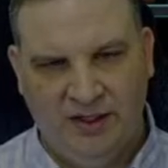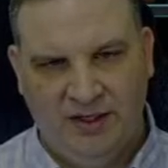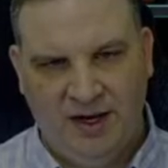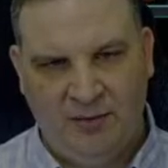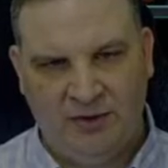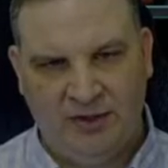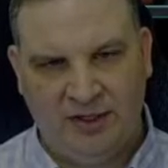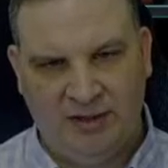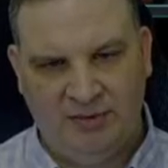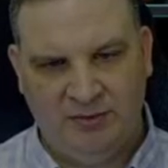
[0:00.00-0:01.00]
Now we're going to
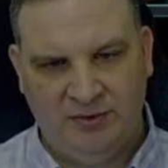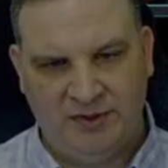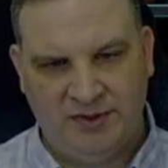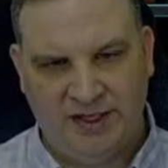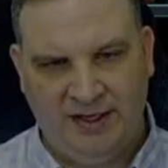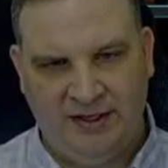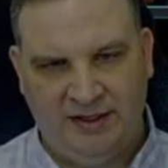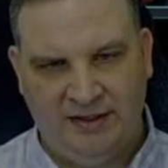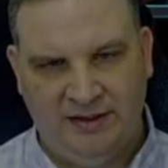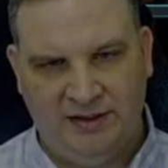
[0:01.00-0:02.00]
come in with this
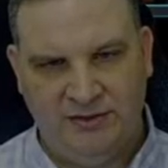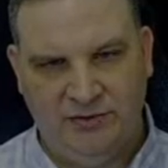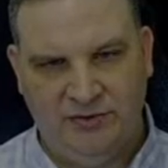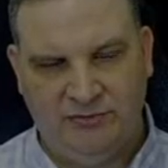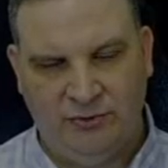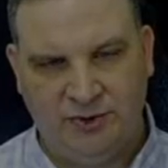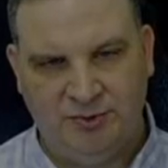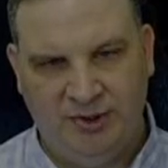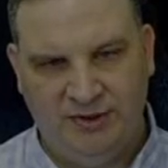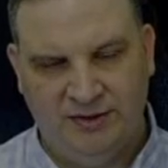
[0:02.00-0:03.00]
Anakin as a reinforcement.